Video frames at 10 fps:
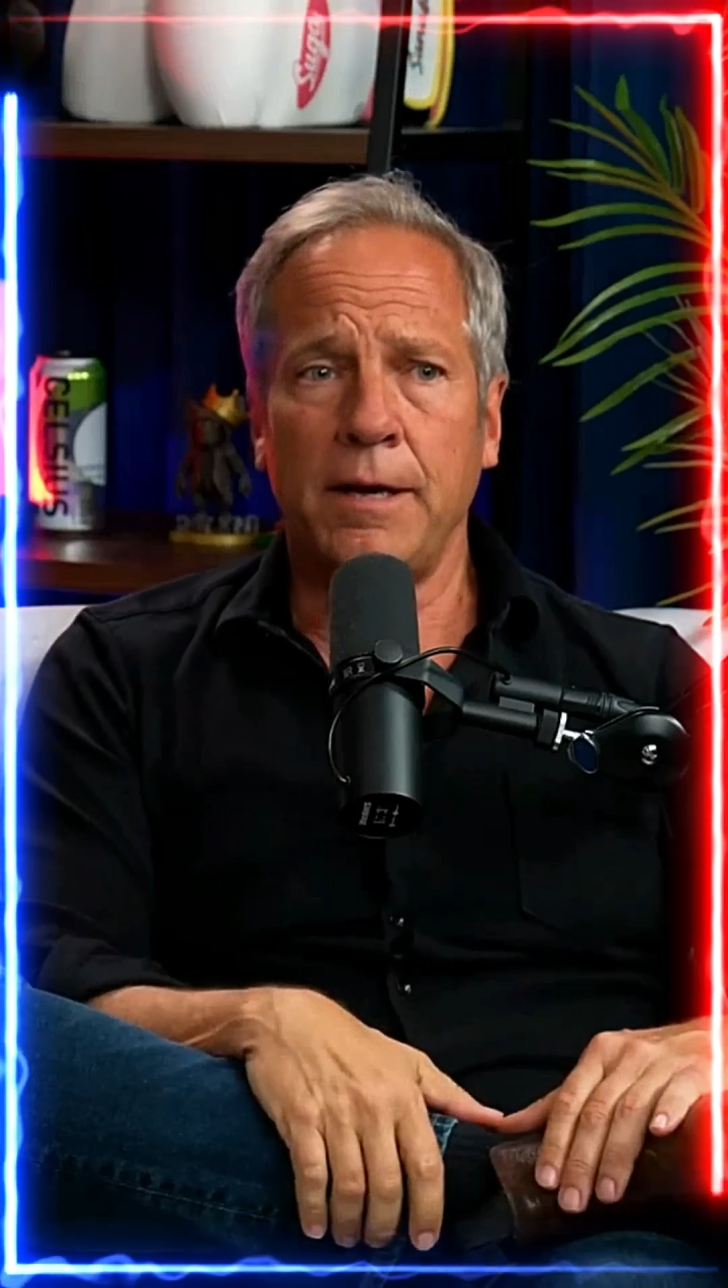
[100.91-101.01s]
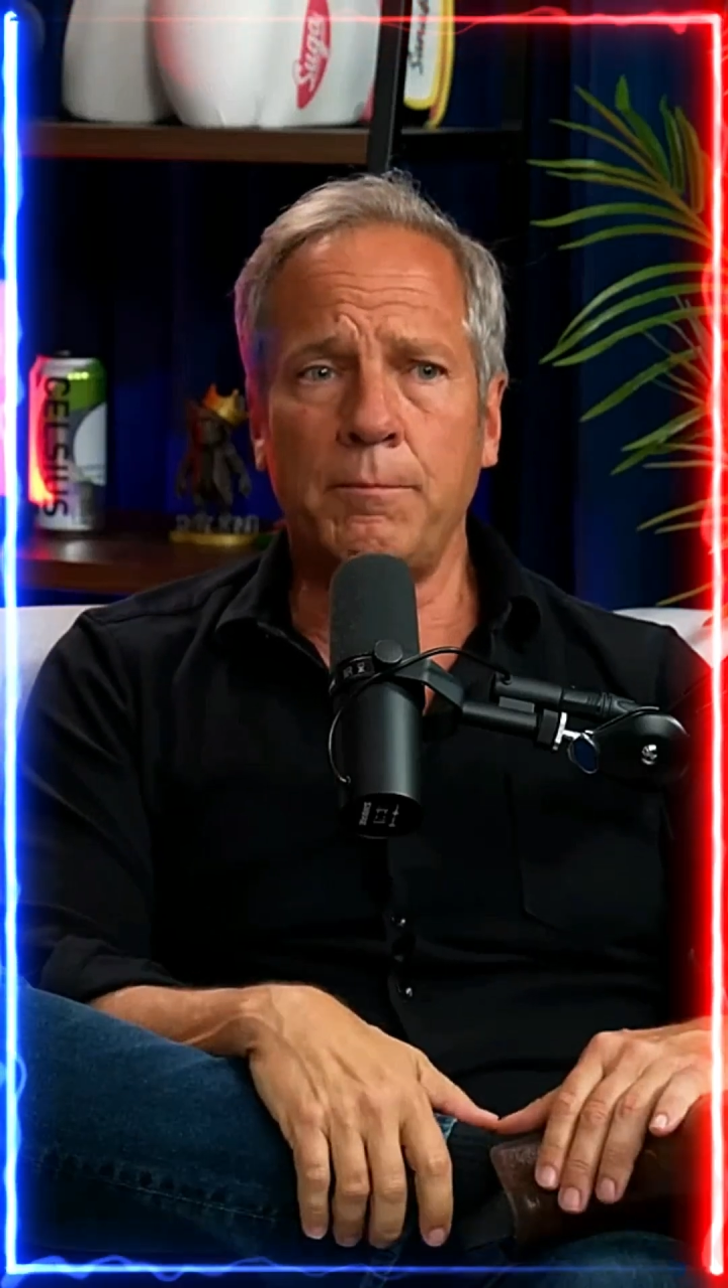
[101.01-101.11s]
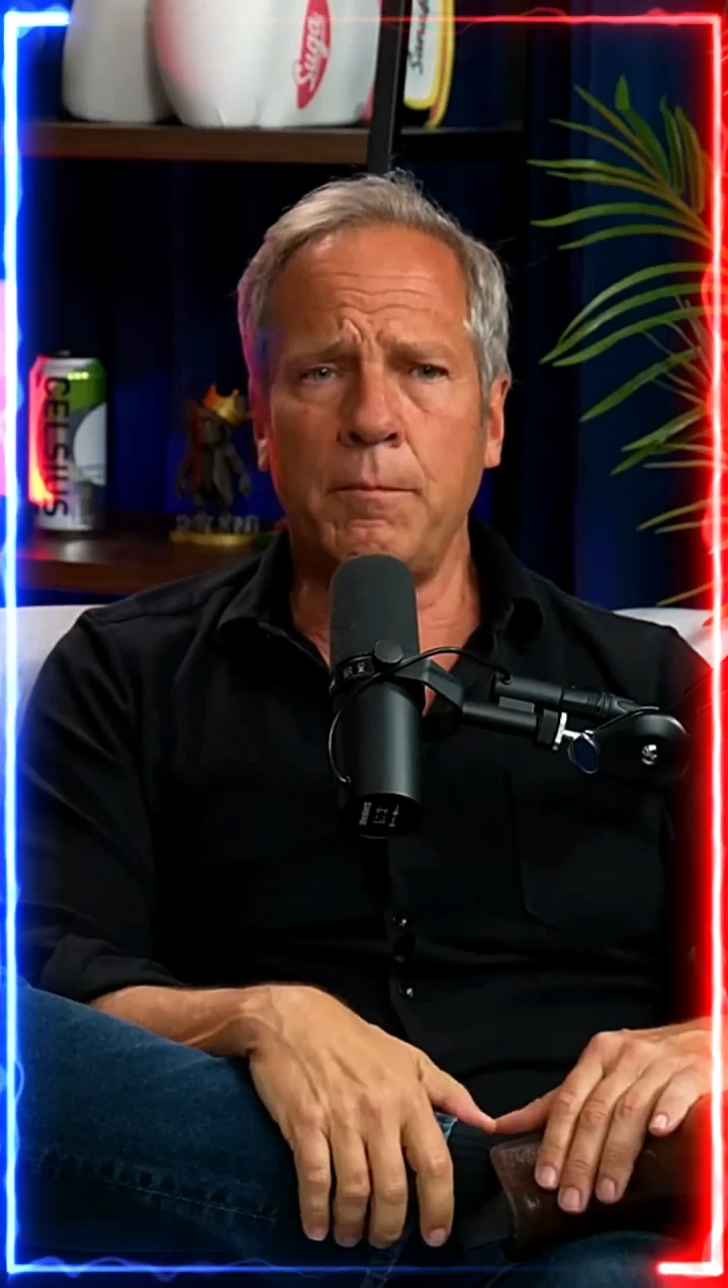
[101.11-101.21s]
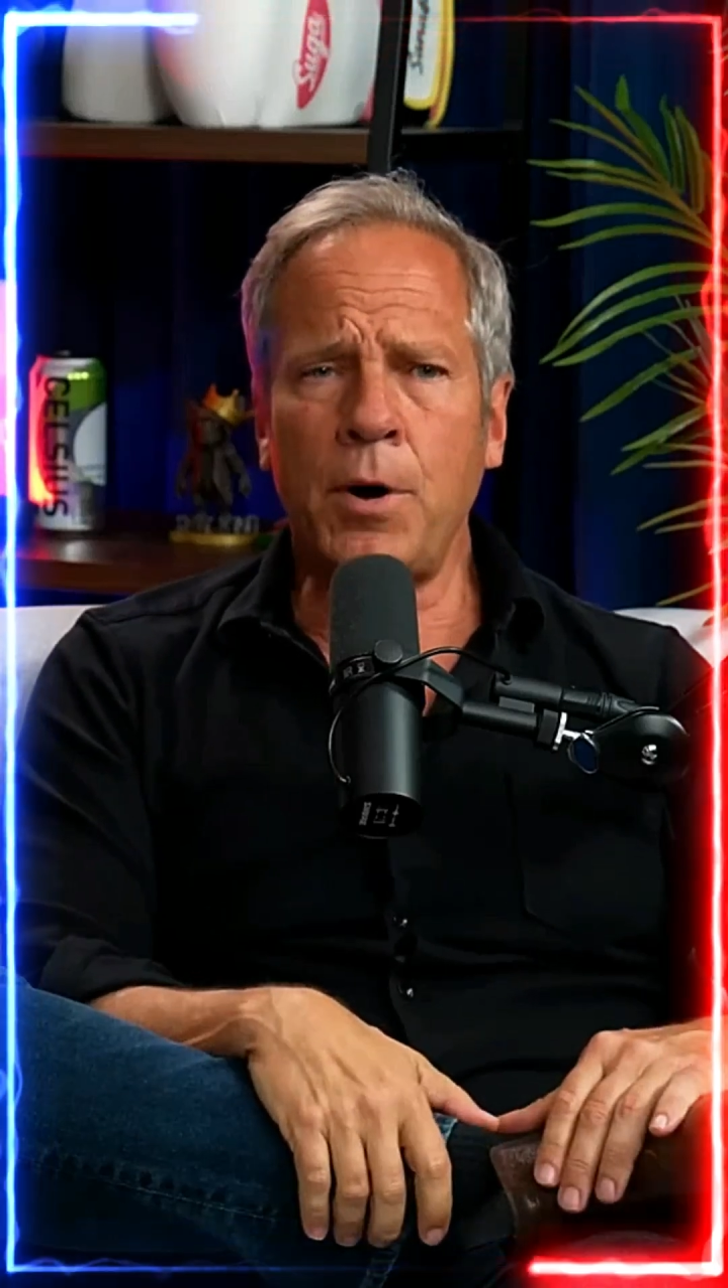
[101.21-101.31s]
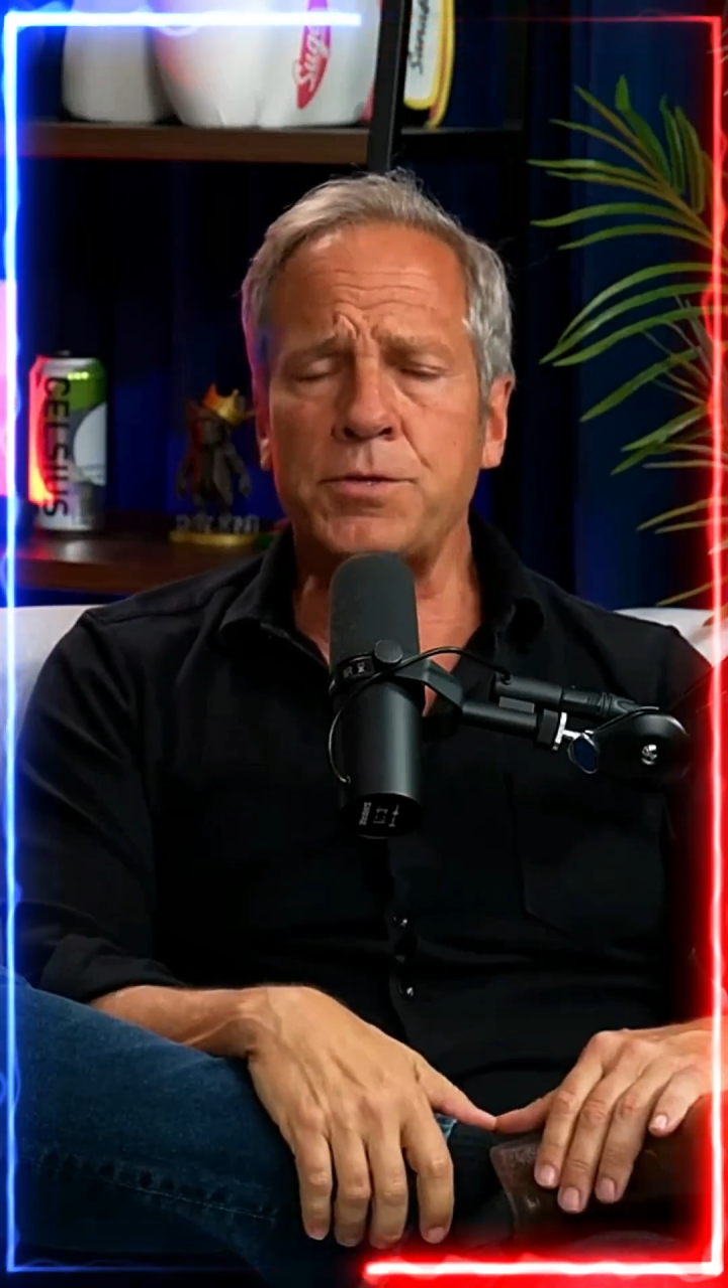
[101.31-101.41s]

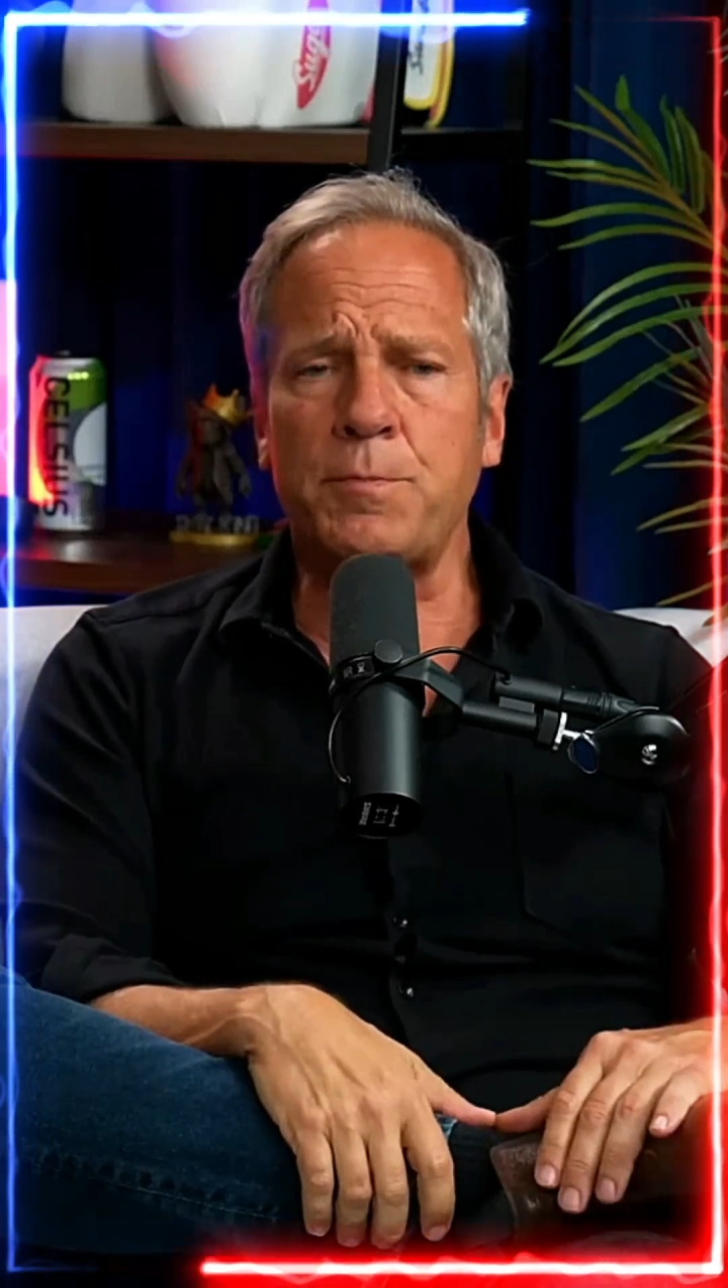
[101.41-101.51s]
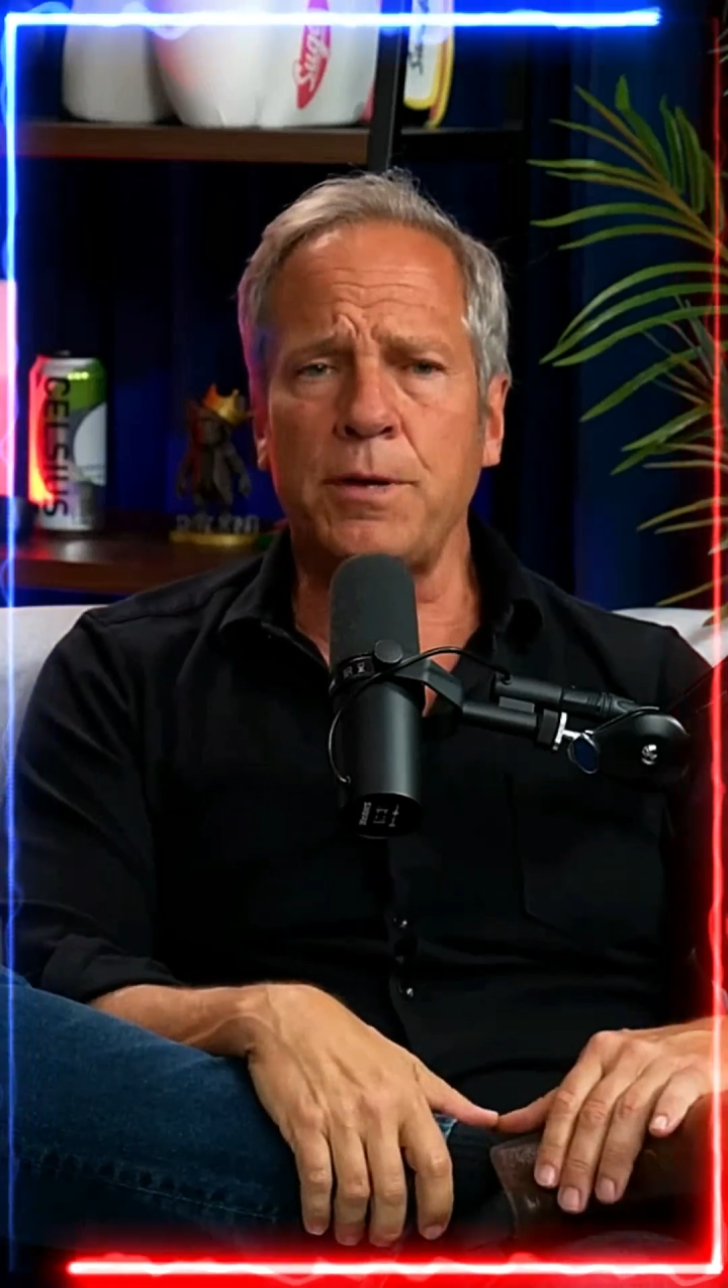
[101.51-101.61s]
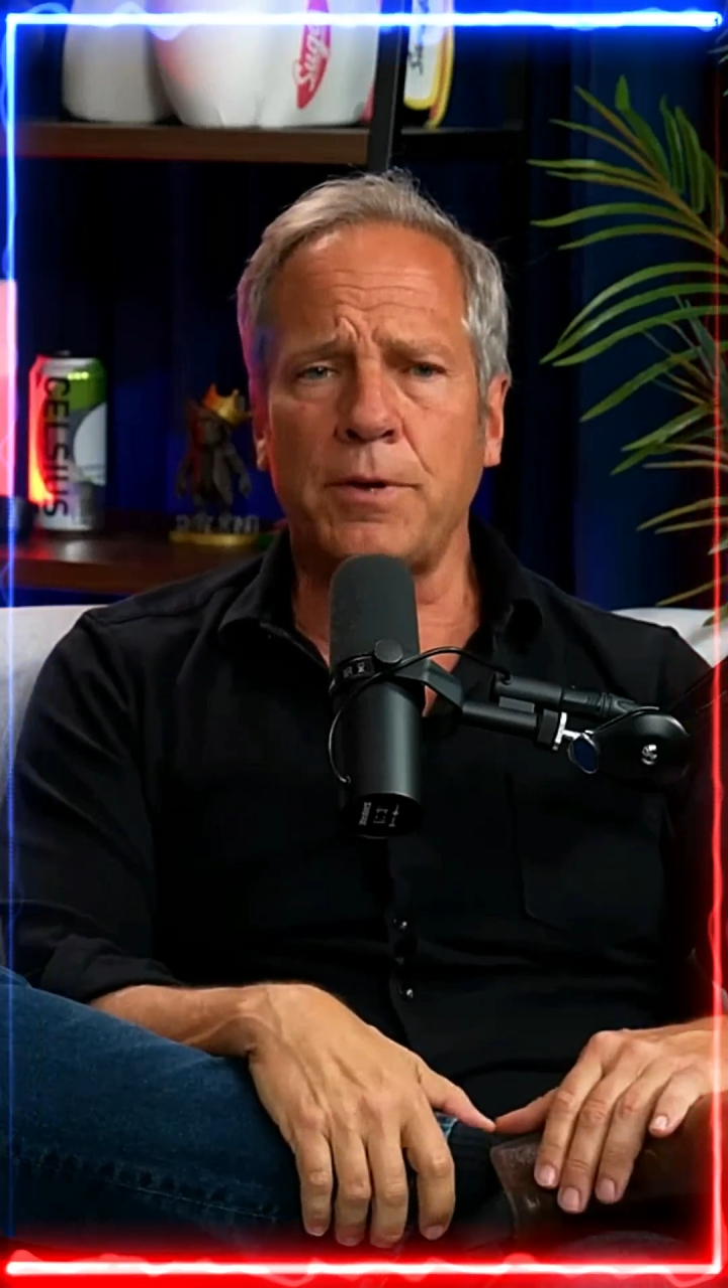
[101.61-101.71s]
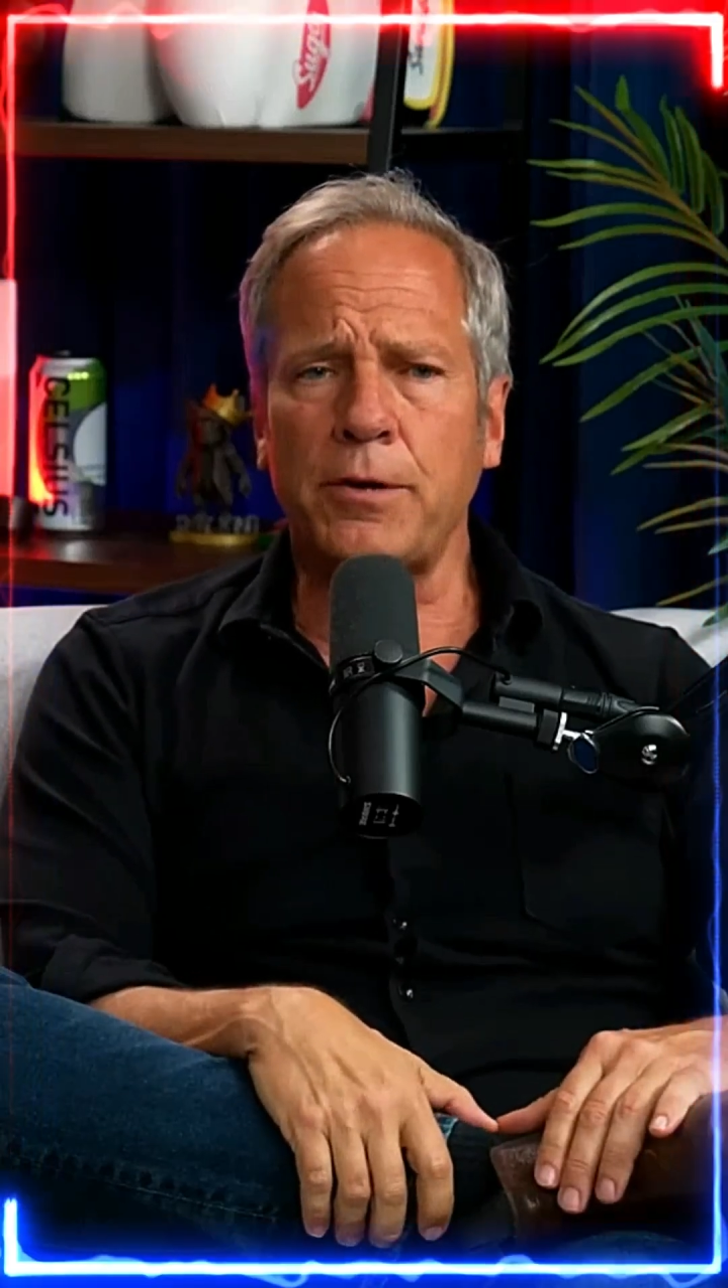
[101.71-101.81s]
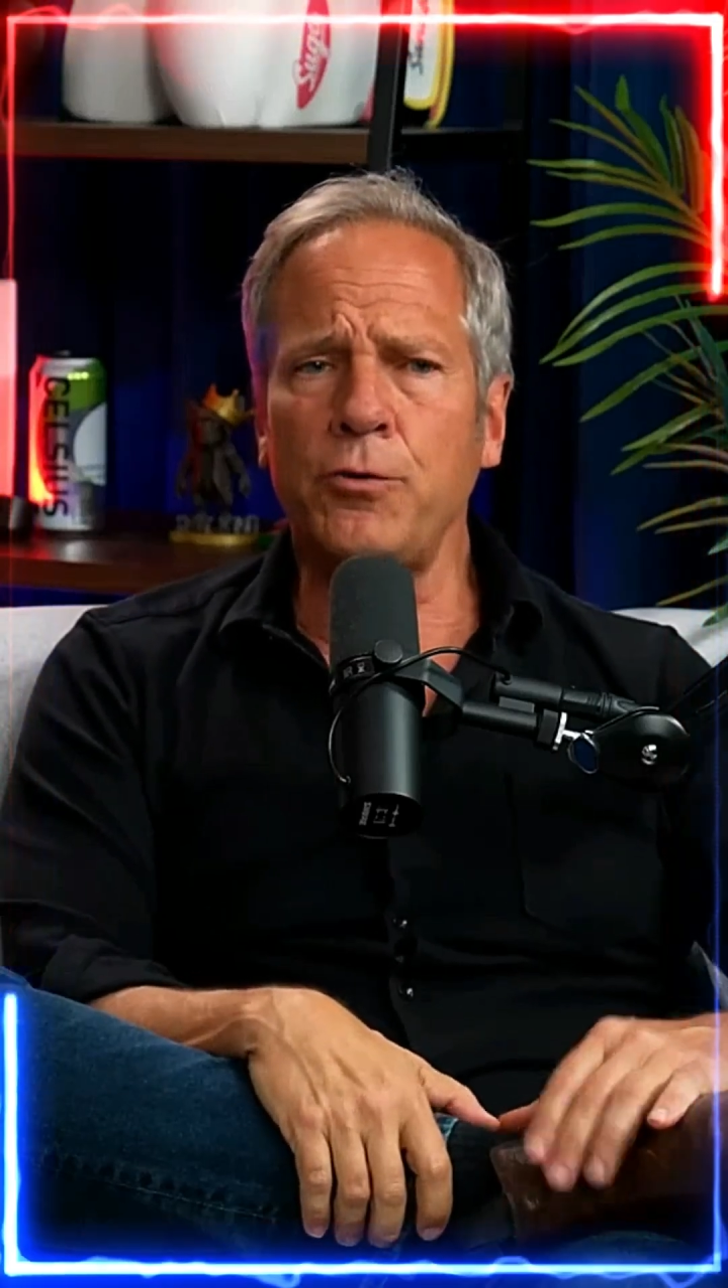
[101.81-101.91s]
Most
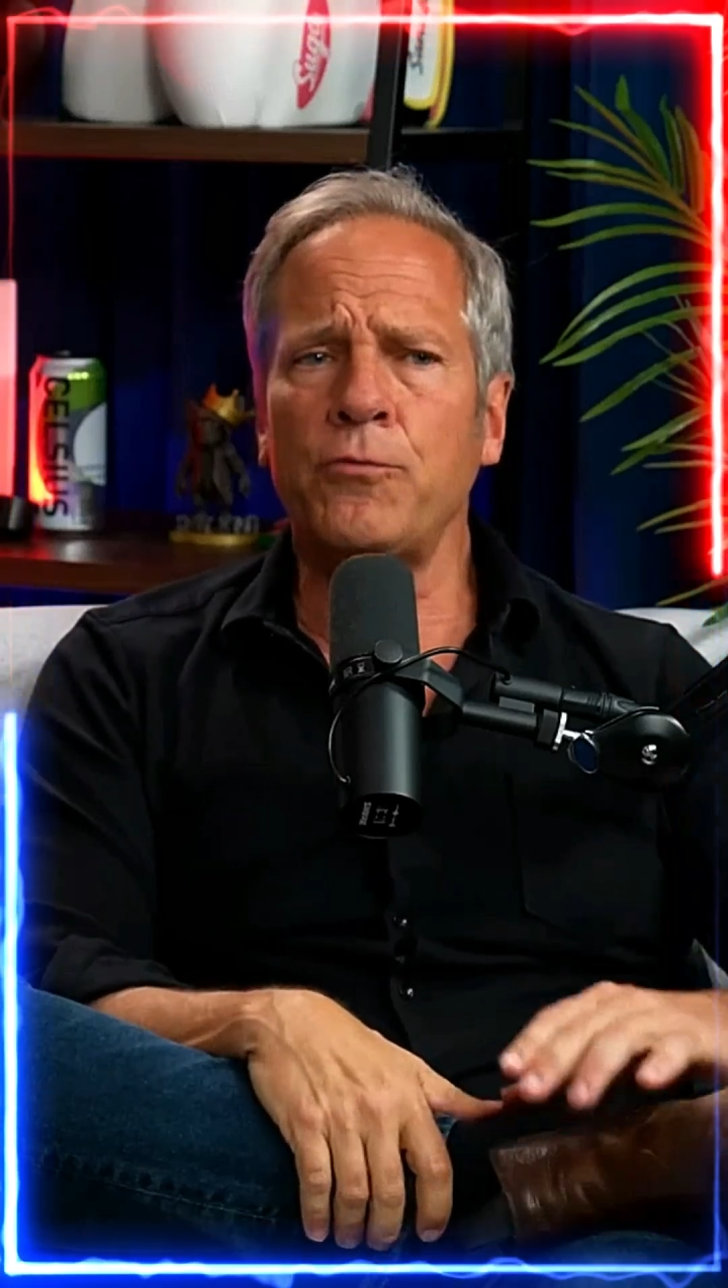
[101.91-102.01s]
people, like,